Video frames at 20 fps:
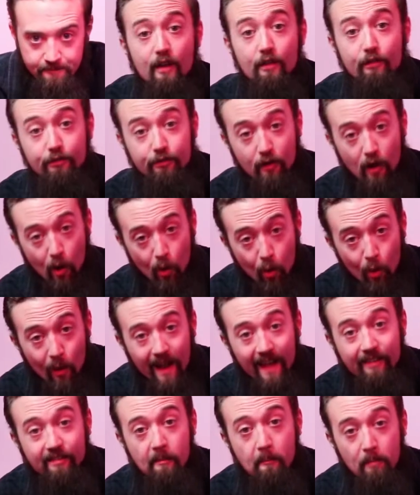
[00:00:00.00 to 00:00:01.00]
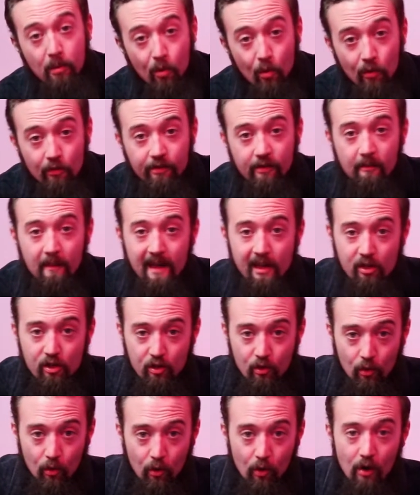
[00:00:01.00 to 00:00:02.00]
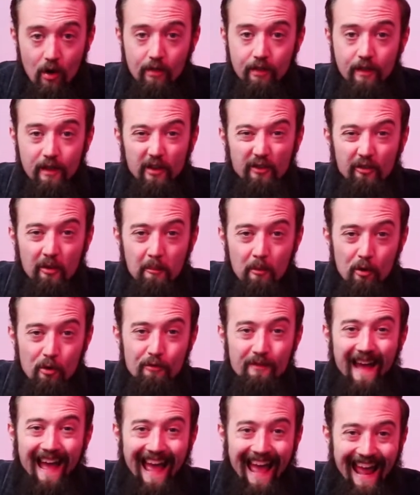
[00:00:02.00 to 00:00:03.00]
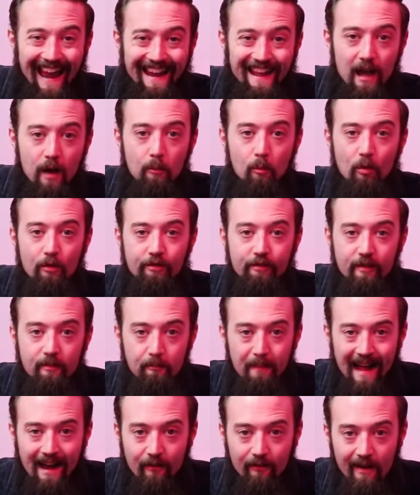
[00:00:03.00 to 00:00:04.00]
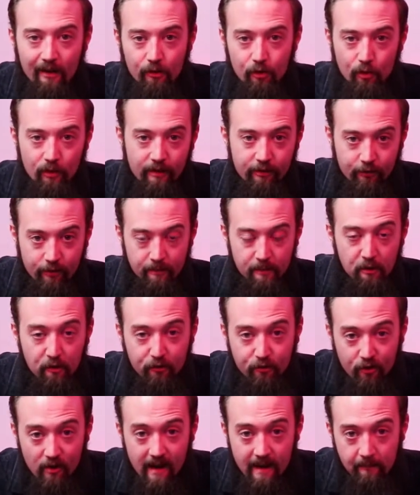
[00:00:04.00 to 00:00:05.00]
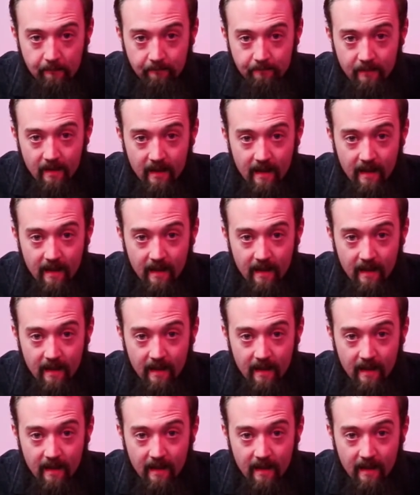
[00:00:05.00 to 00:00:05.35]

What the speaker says: So it's important to make sure that you remove any unwanted background noise from your stream.